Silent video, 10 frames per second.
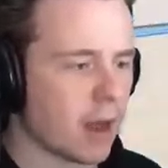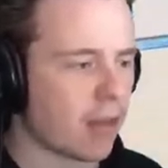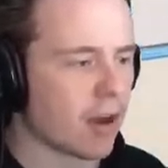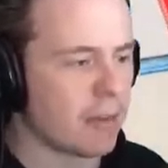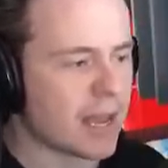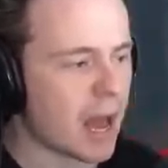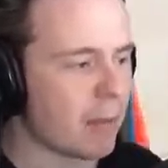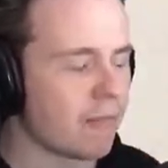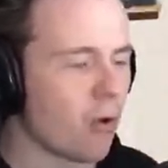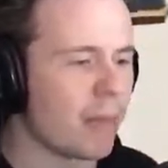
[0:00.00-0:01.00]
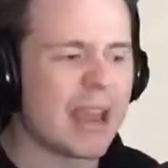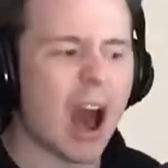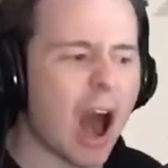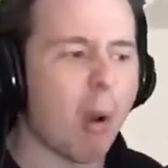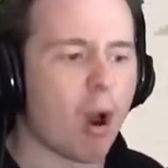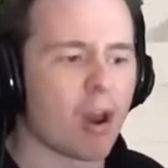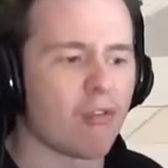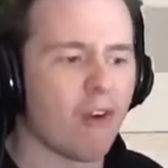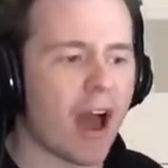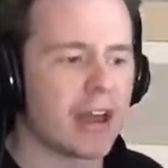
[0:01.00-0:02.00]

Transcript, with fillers: Another enemy coming for me. I want to fight.